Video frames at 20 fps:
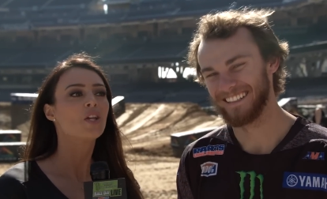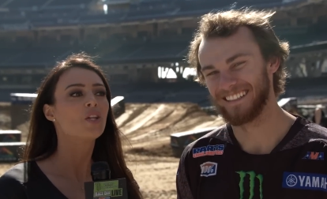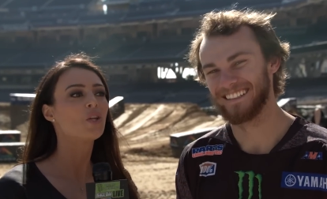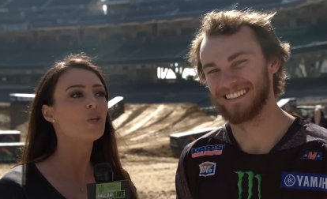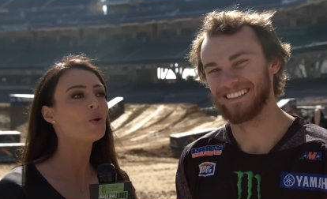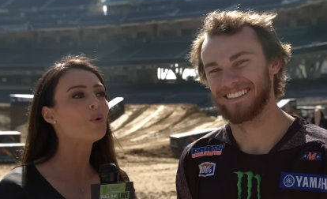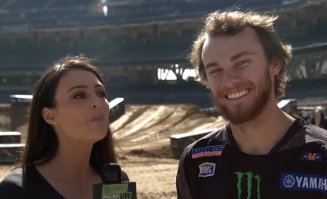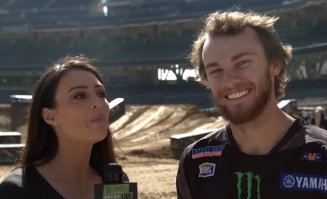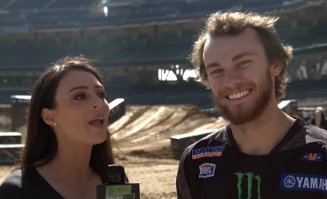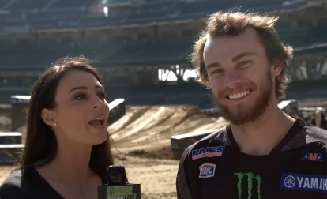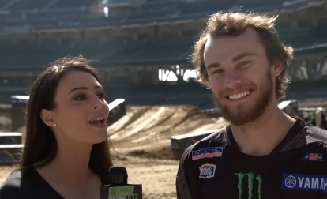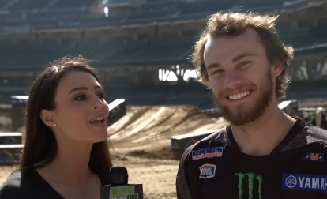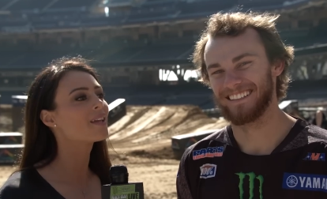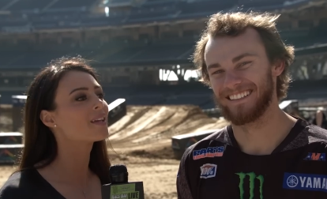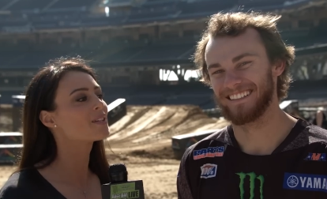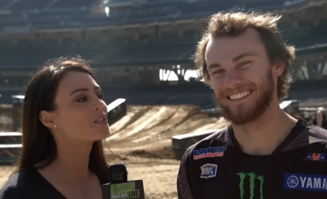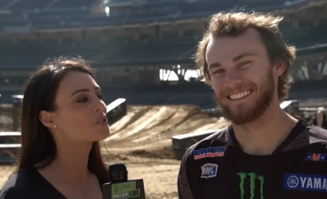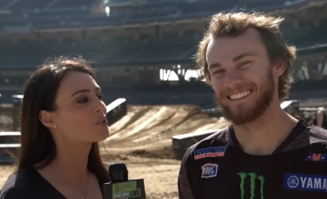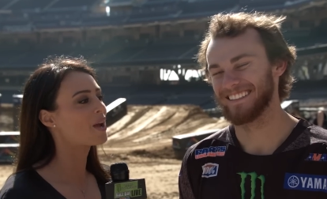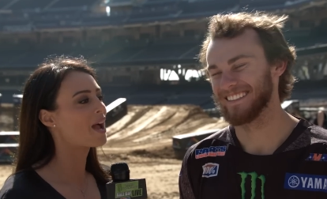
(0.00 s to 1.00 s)
Speaker 1: You
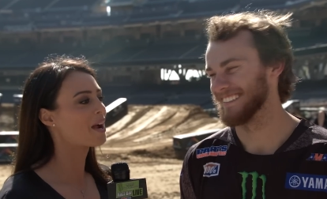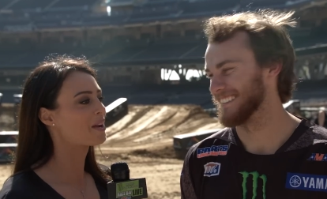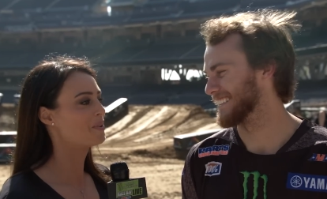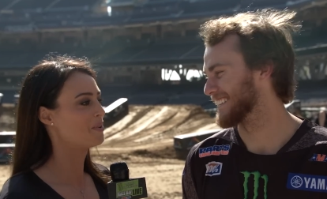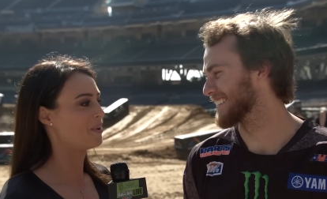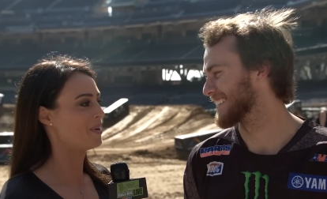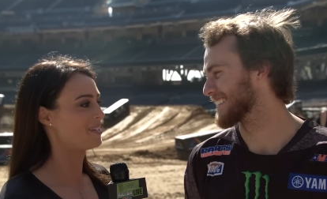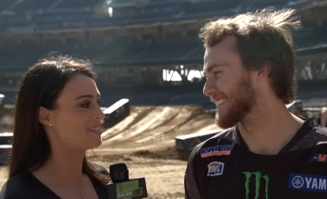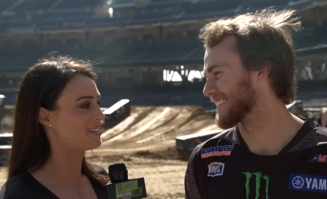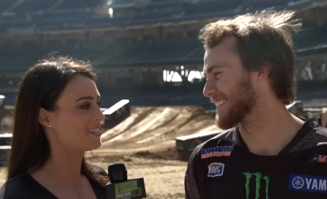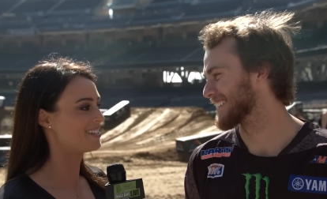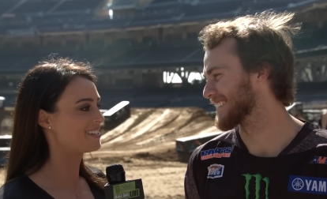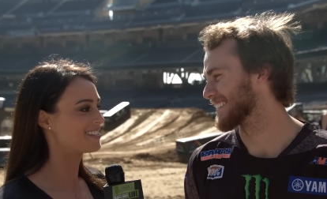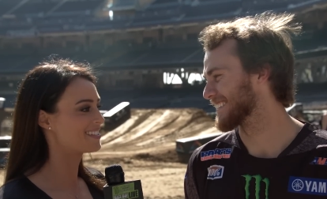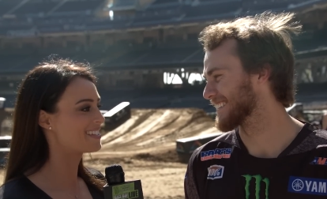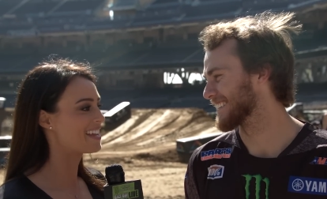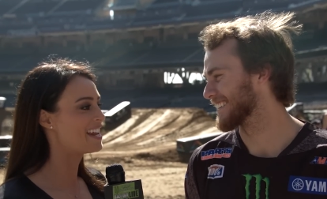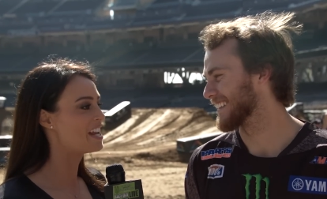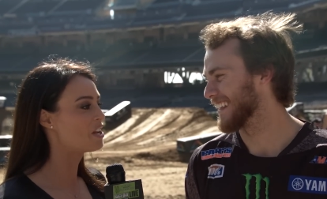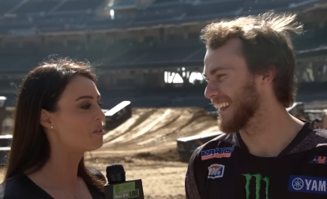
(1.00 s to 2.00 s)
make track
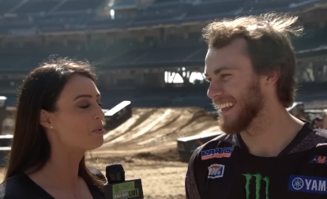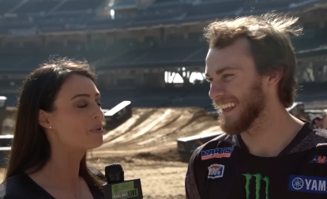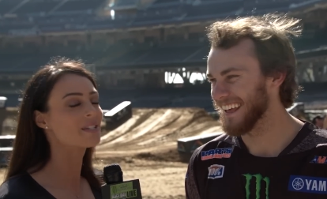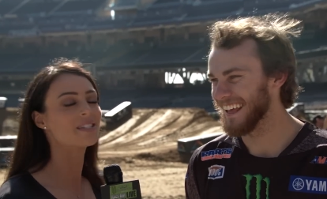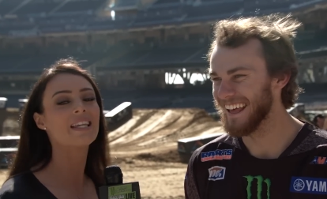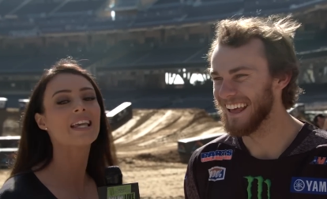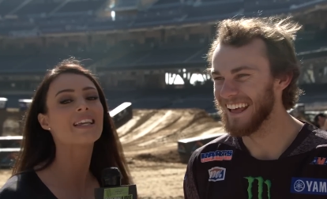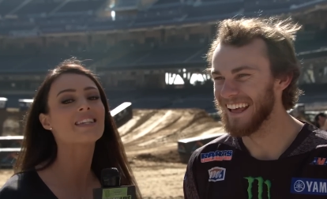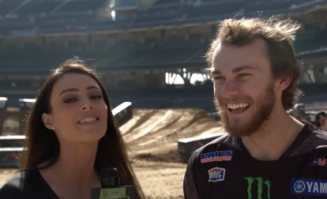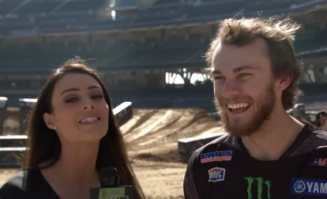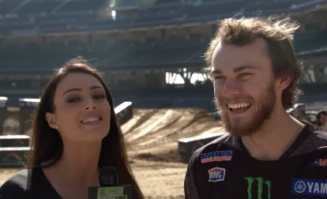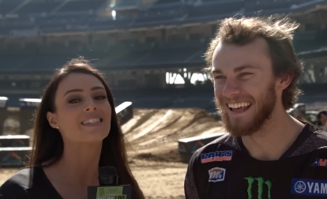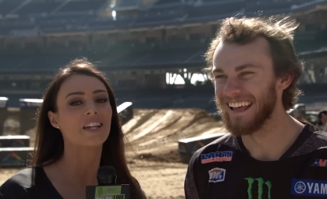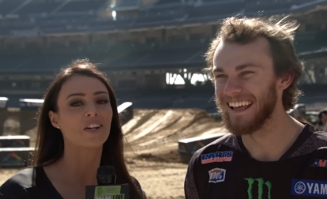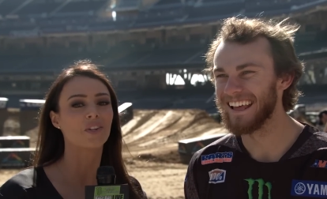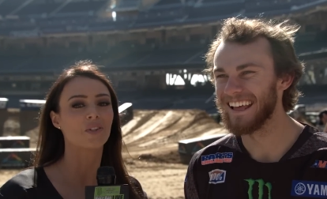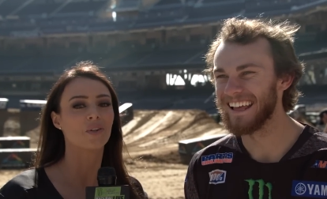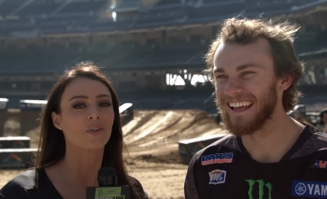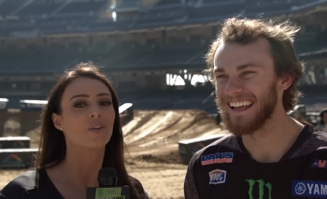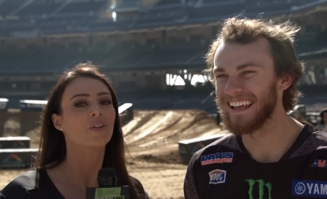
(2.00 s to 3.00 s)
noises, and it was
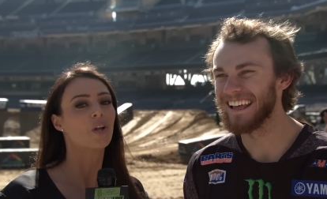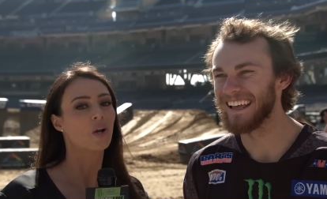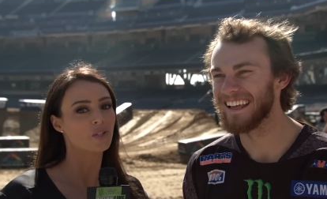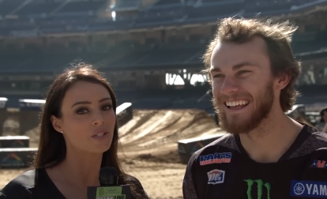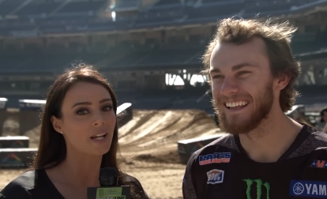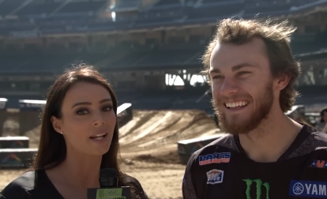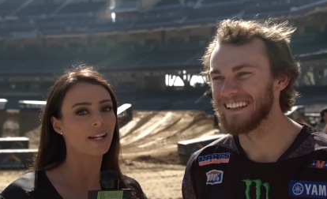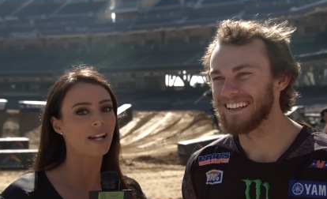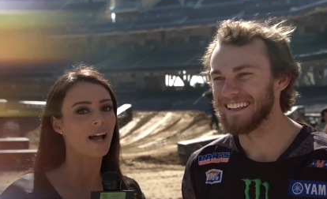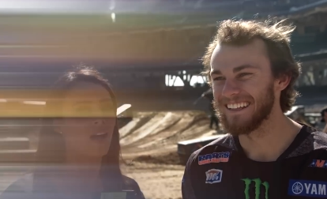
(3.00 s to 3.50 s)
hysterical. Go check